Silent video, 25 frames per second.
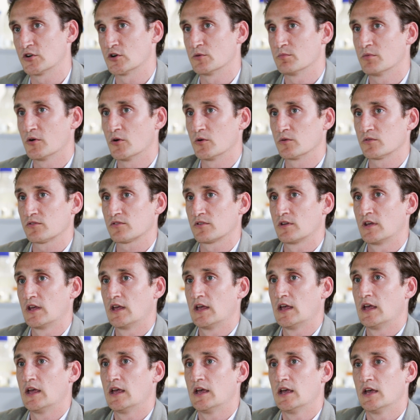your bones.
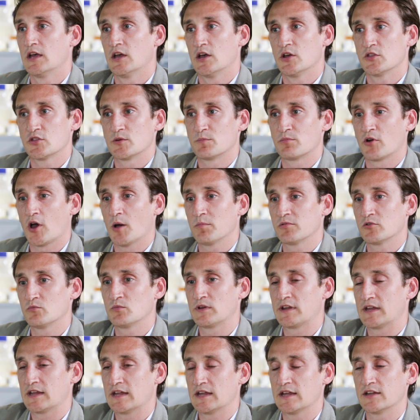The problem
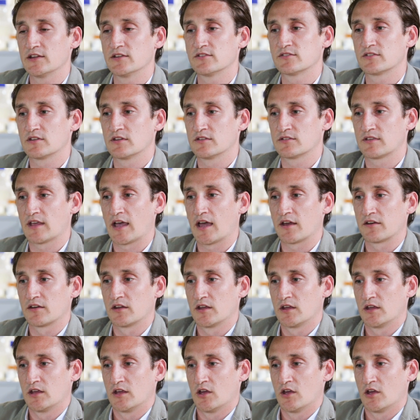we, is, is that